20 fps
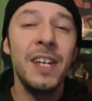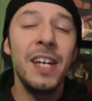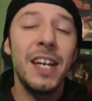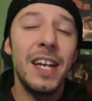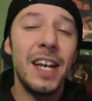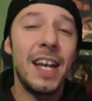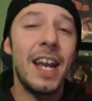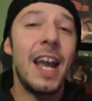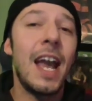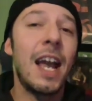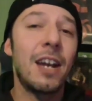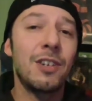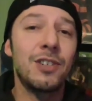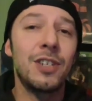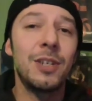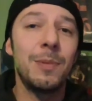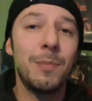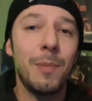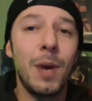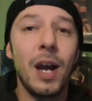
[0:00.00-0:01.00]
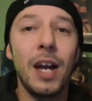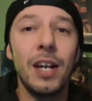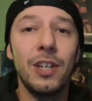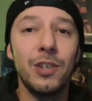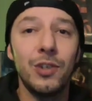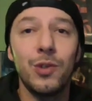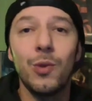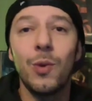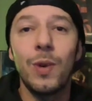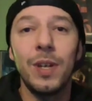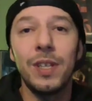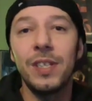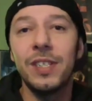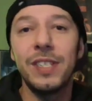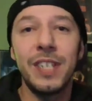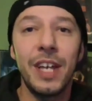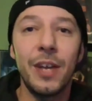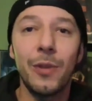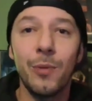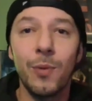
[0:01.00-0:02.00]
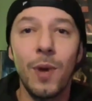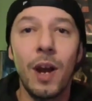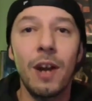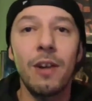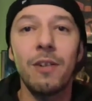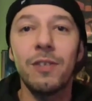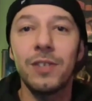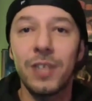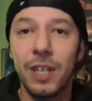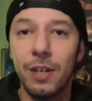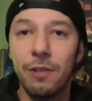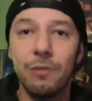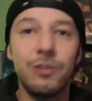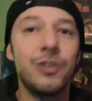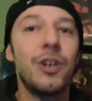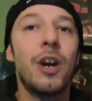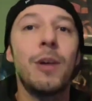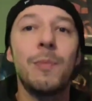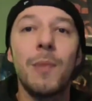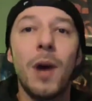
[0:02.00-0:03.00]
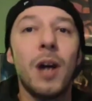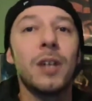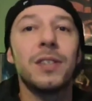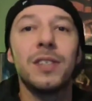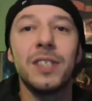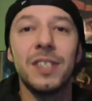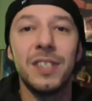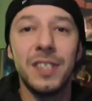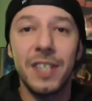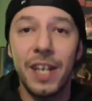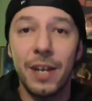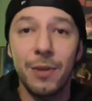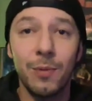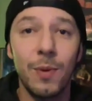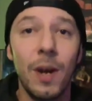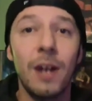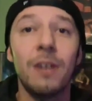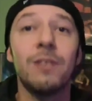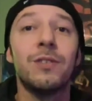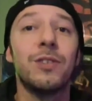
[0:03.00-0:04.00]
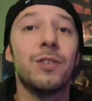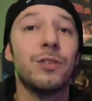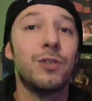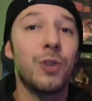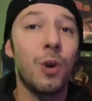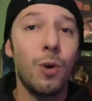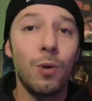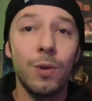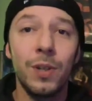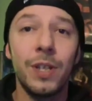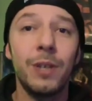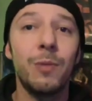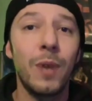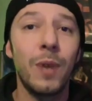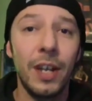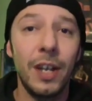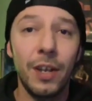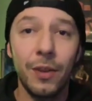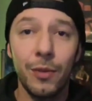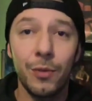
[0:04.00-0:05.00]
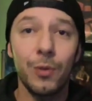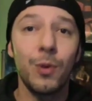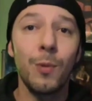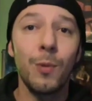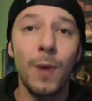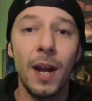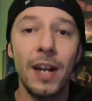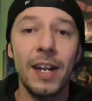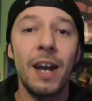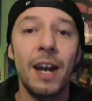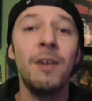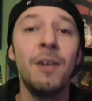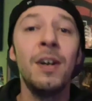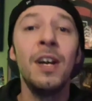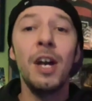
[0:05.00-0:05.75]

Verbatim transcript: He actually might join Death Riders. I know Jon Moxley's Death Riders are totally ringing through right now.